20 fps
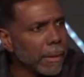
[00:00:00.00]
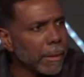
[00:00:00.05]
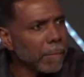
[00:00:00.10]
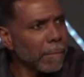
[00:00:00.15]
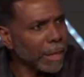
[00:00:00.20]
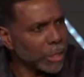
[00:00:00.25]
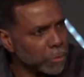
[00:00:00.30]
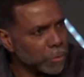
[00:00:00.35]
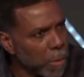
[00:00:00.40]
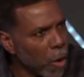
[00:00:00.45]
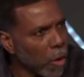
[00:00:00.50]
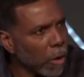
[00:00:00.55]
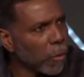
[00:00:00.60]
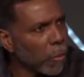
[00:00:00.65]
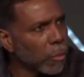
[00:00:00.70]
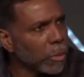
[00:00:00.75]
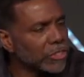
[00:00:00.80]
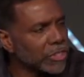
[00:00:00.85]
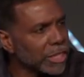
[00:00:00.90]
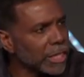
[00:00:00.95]
Much more.
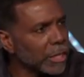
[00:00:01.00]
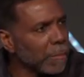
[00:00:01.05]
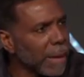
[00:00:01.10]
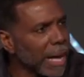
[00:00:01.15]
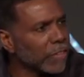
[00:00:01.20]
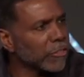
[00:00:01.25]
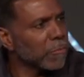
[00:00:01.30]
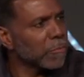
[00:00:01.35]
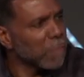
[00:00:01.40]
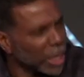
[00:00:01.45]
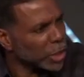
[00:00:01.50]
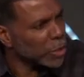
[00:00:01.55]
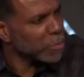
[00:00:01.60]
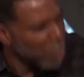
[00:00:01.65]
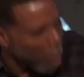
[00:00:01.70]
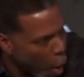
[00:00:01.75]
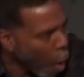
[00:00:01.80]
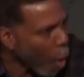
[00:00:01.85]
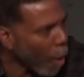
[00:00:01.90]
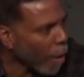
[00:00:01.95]
When sin abounds, much
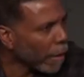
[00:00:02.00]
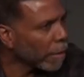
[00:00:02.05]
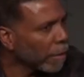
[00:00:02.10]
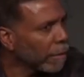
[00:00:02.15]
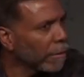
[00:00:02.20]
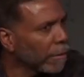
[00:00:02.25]
more